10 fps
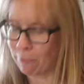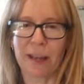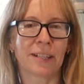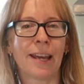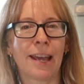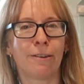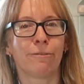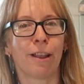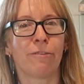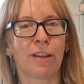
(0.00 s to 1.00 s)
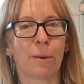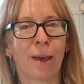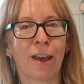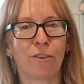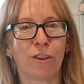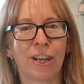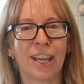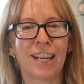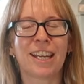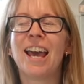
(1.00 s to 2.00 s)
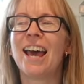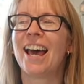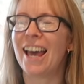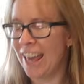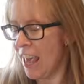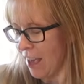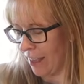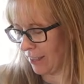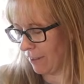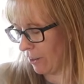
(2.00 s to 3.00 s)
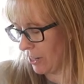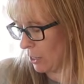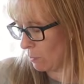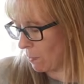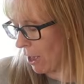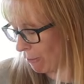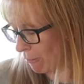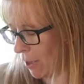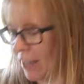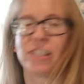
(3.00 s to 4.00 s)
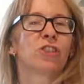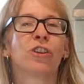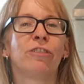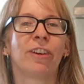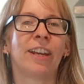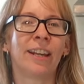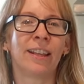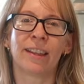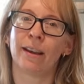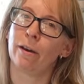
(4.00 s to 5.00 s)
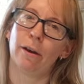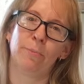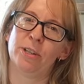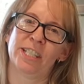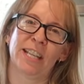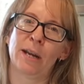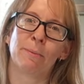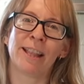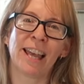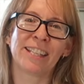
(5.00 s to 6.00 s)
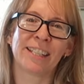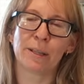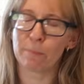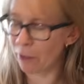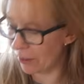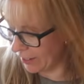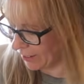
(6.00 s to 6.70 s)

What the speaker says: butter and fluffing about you need. I think if I need puff pastry for anything, I'm just going to be lazy and buy